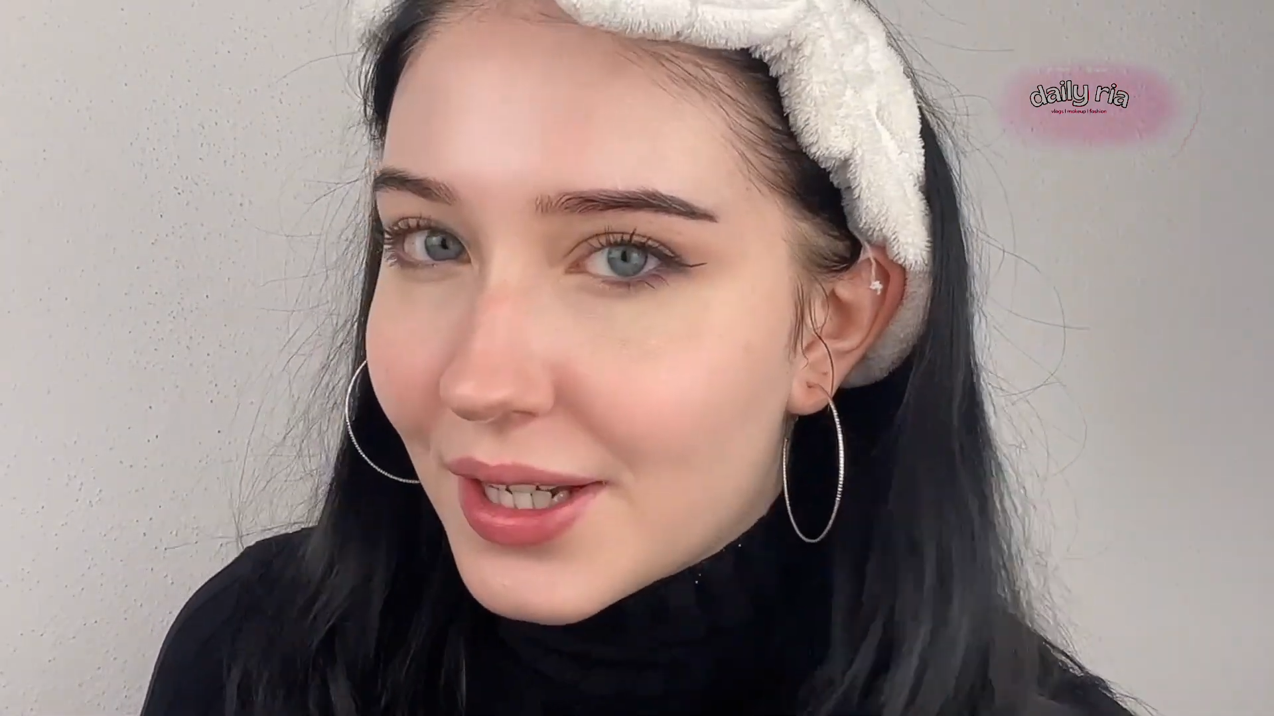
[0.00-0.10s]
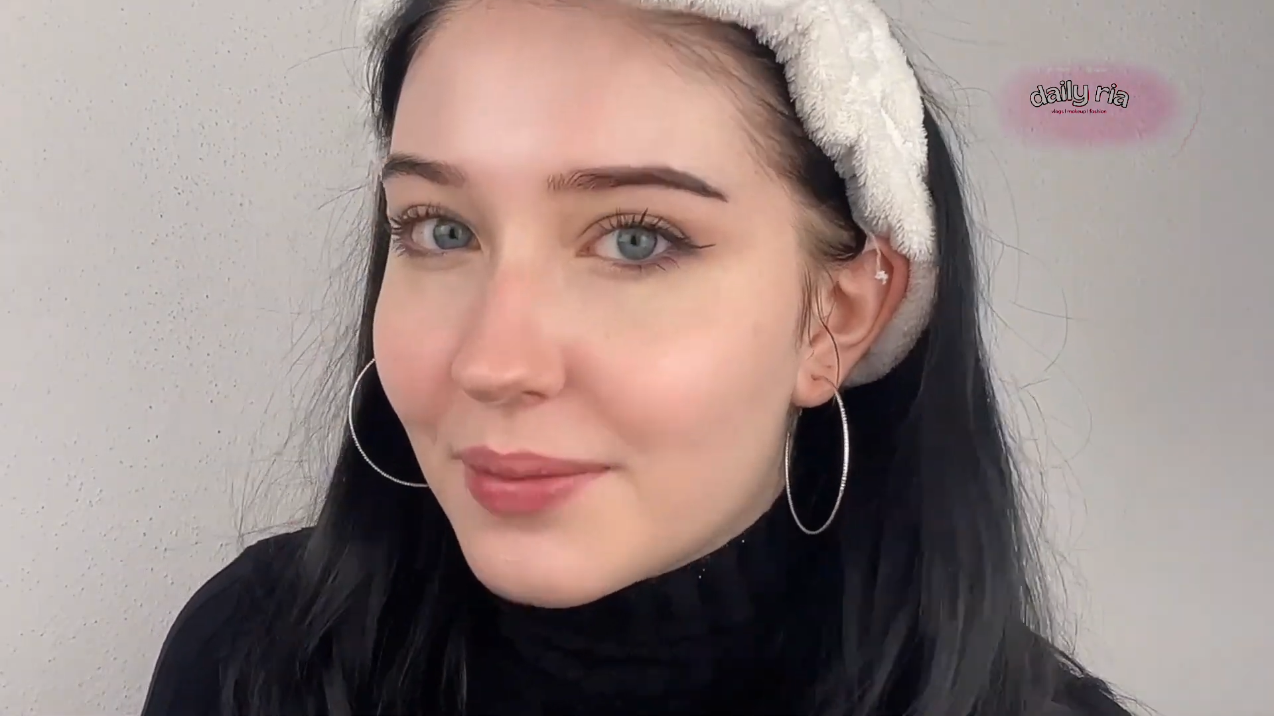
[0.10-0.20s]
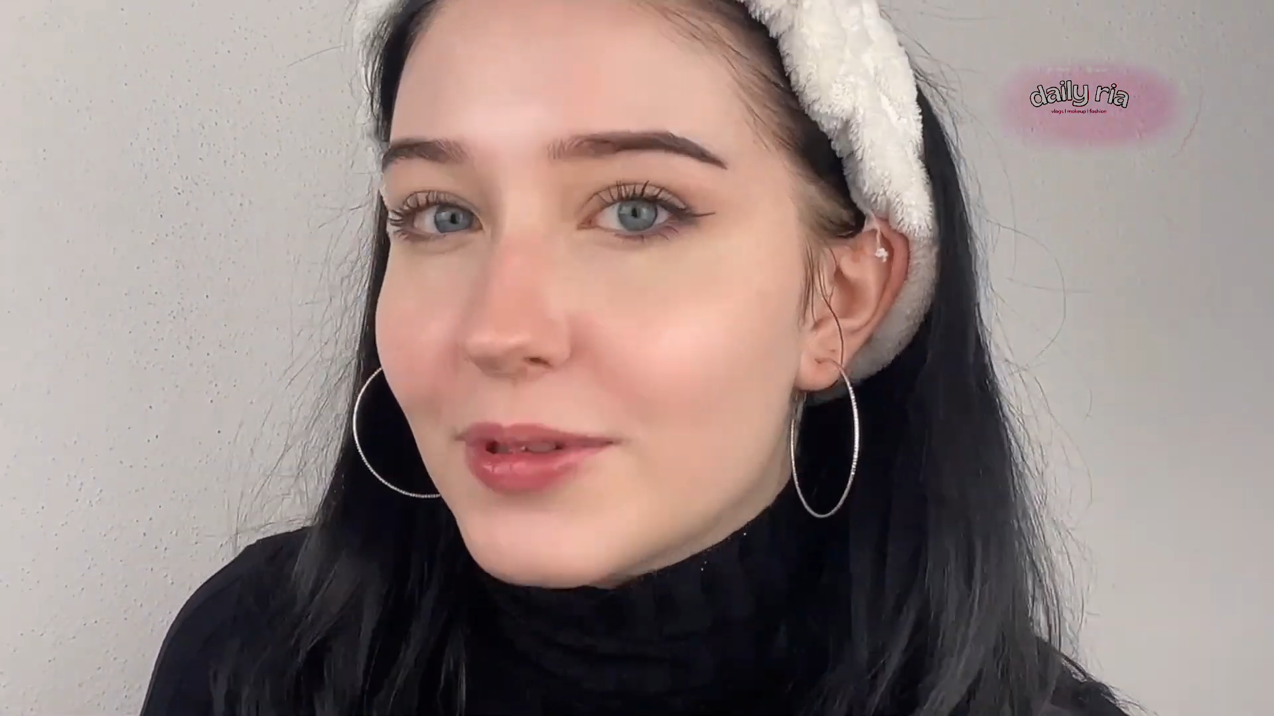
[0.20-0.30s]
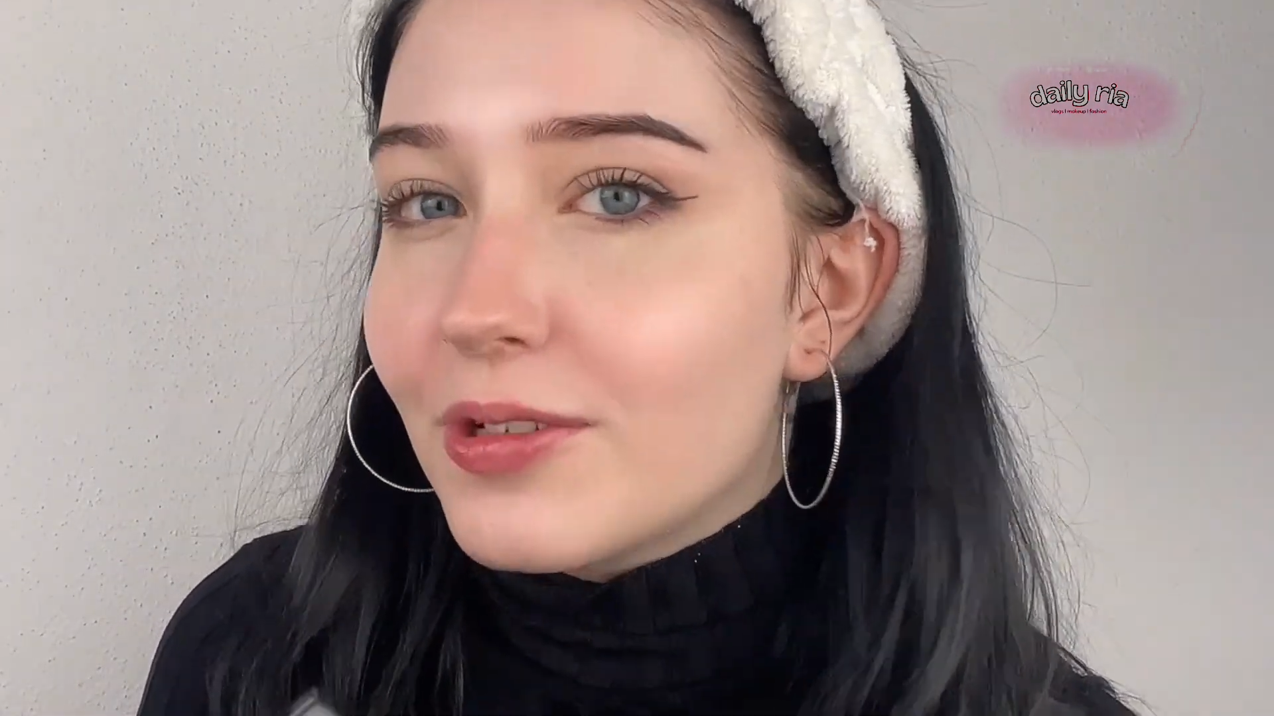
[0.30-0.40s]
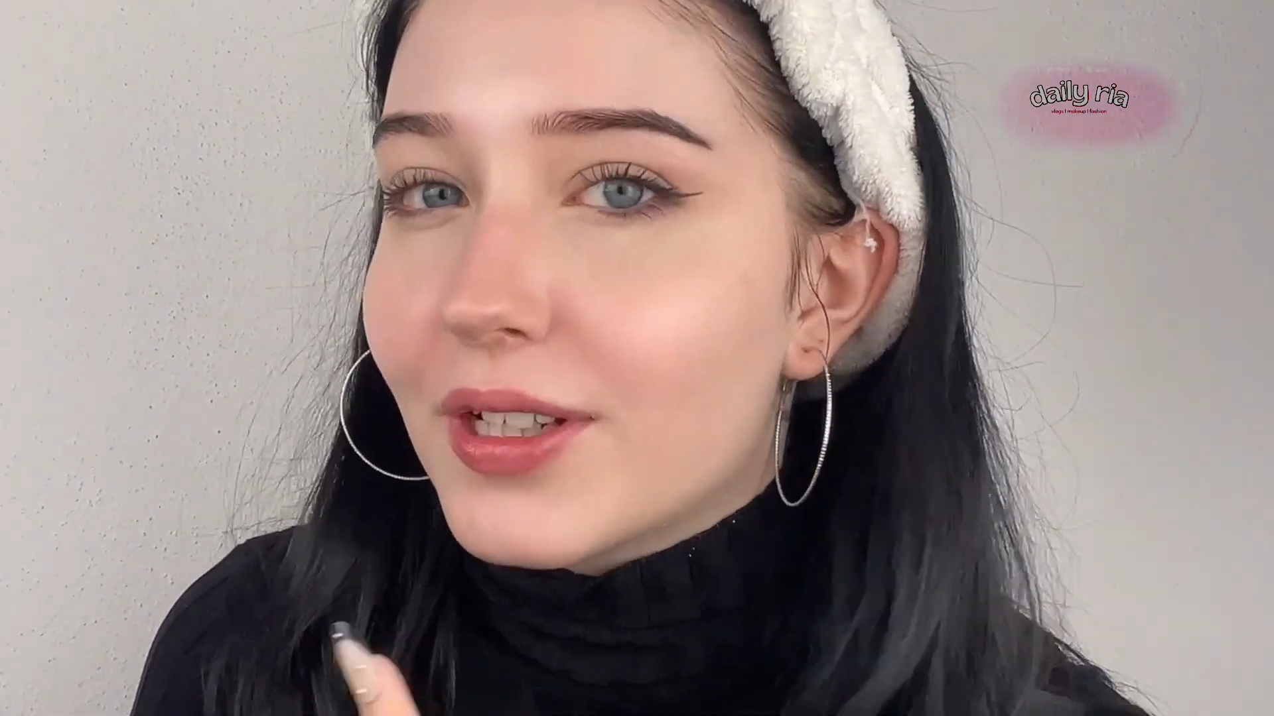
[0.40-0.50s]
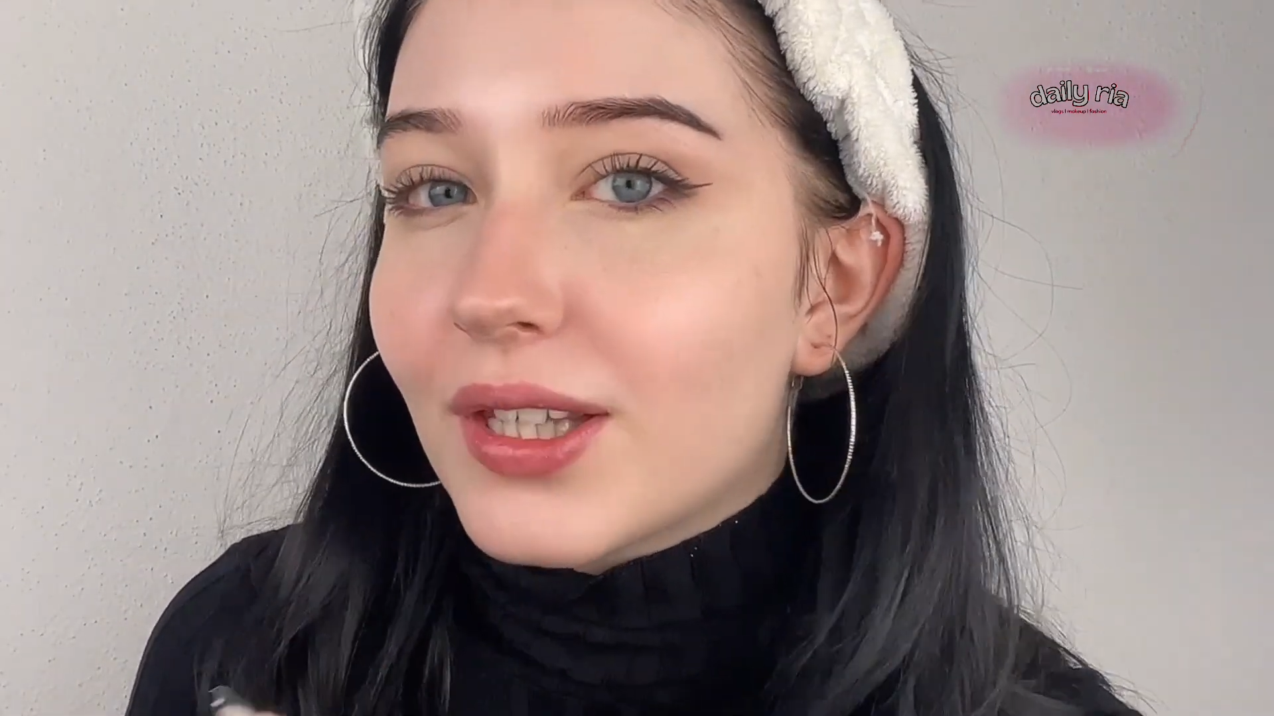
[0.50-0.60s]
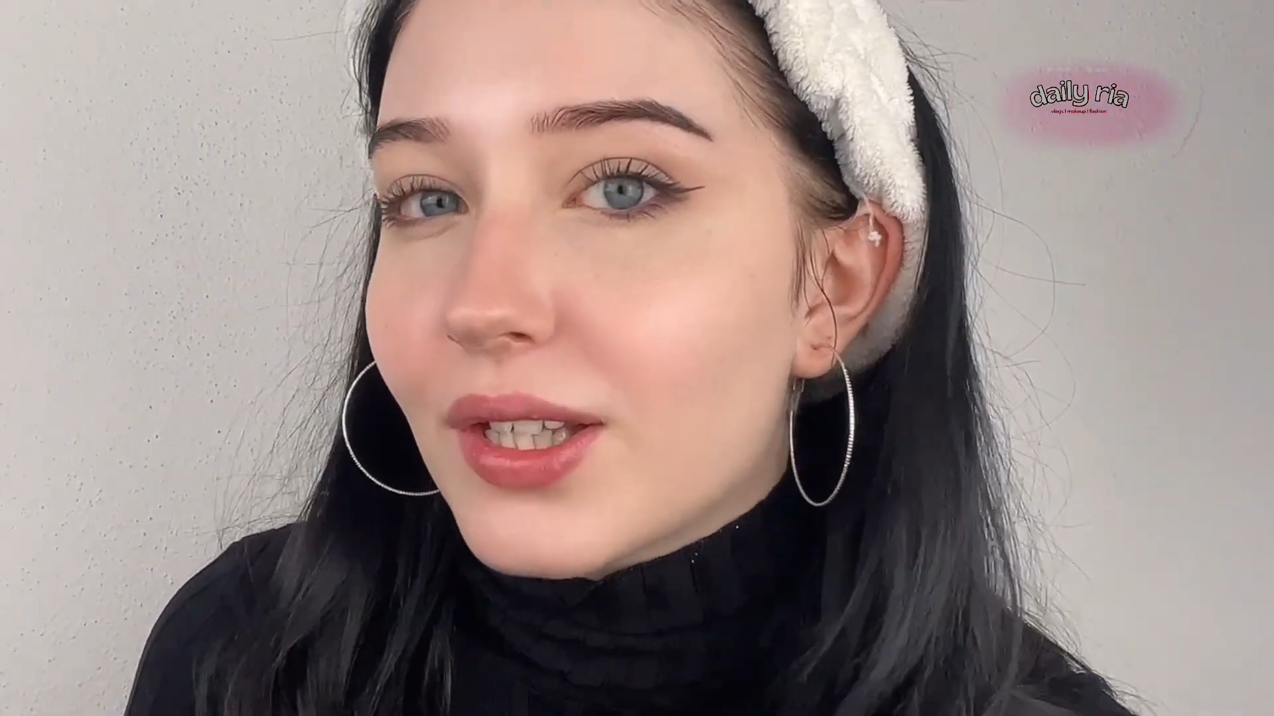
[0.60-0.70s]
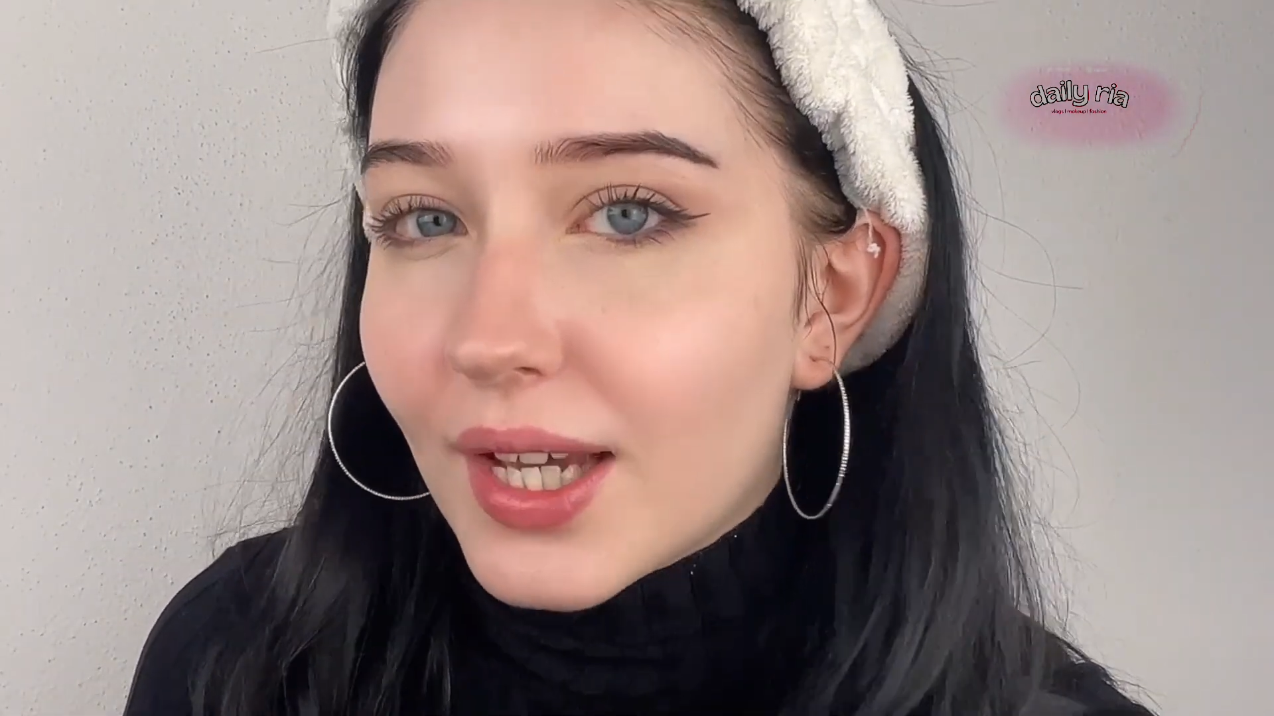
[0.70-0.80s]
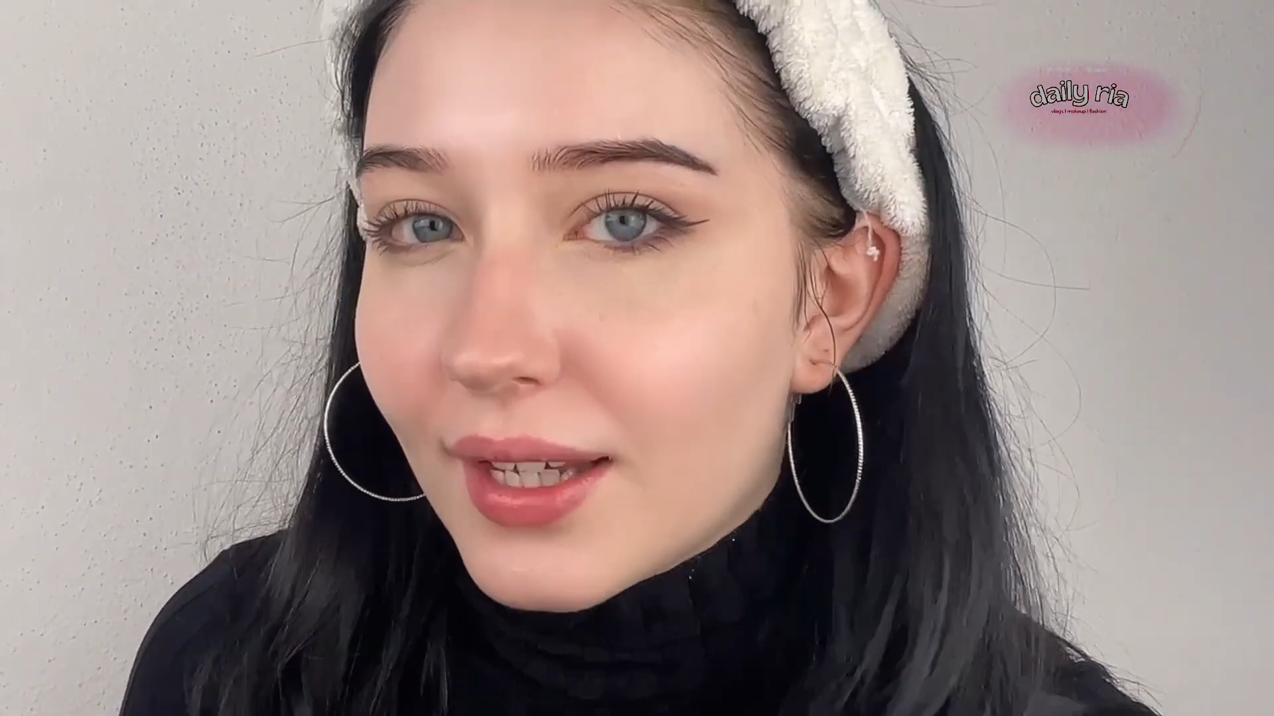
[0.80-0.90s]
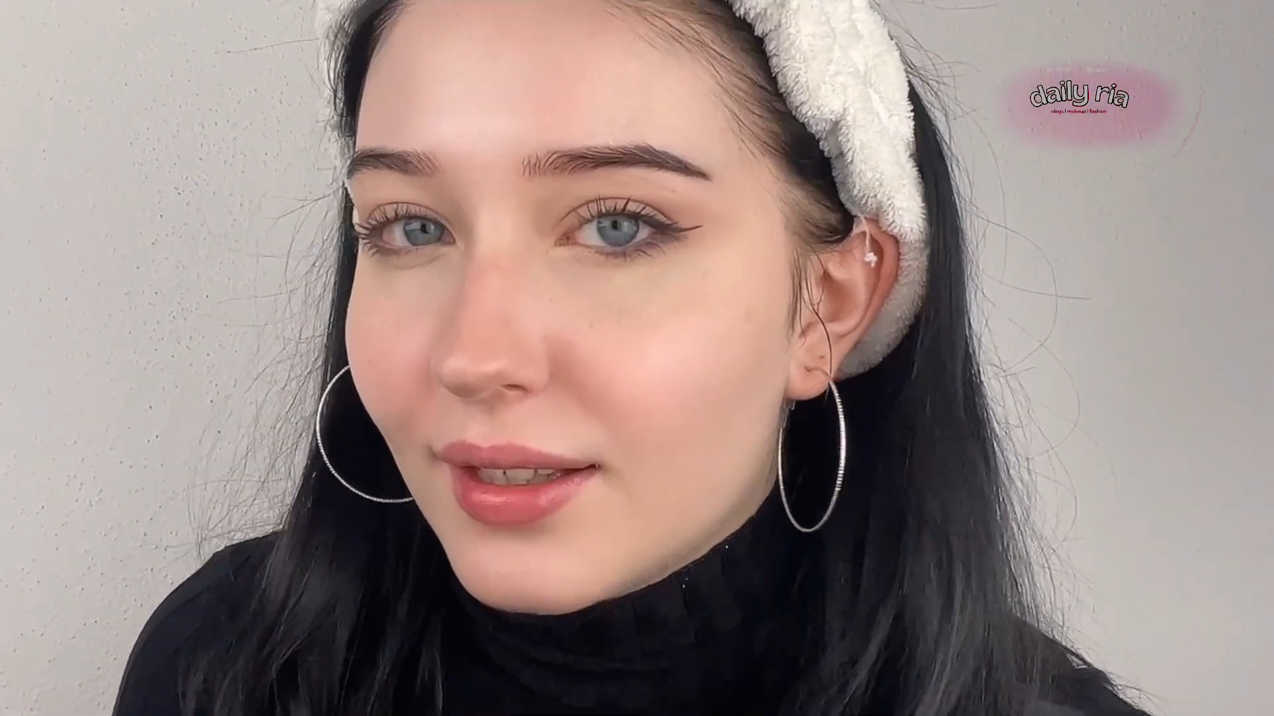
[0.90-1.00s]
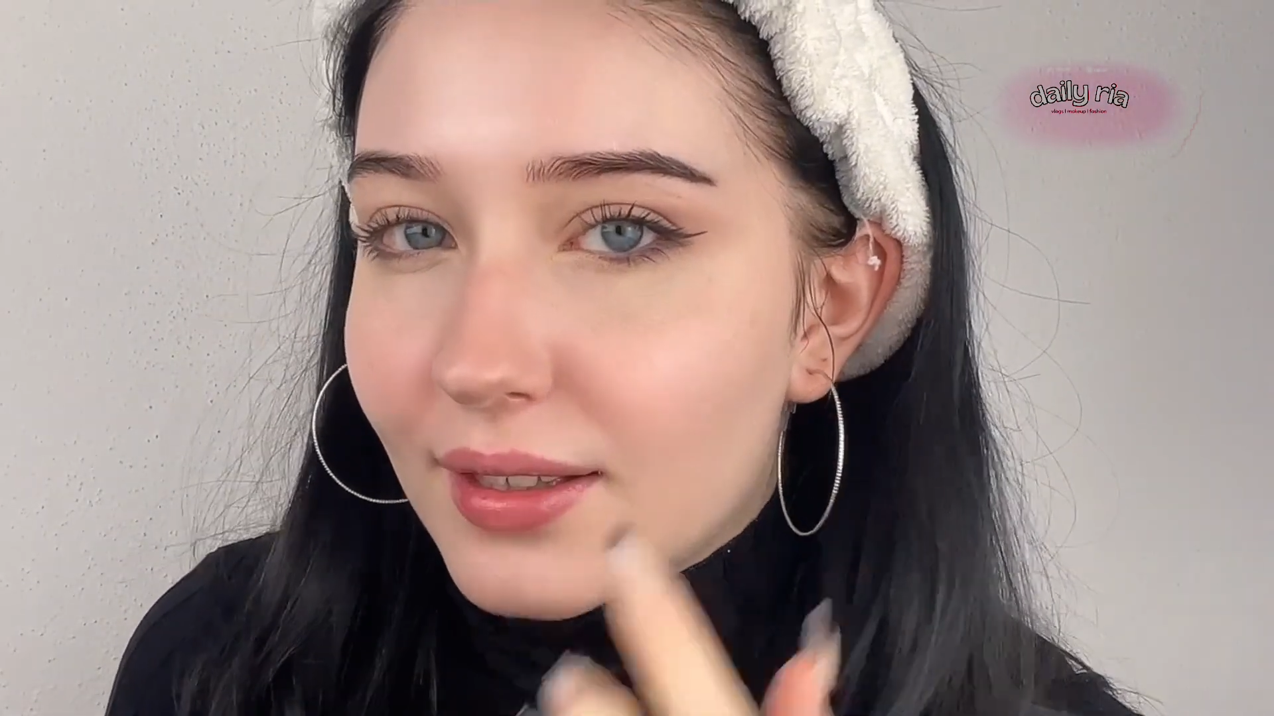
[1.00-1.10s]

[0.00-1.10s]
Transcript: up during the day,